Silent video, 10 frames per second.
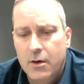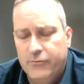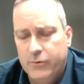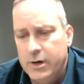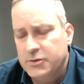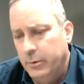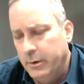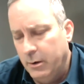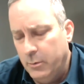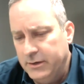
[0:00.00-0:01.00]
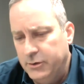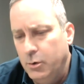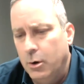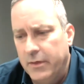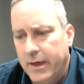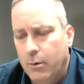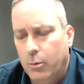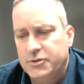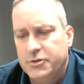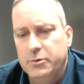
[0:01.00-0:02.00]
For us, we do all that.
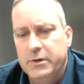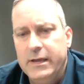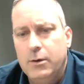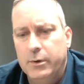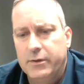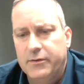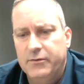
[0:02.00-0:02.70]
What's unique with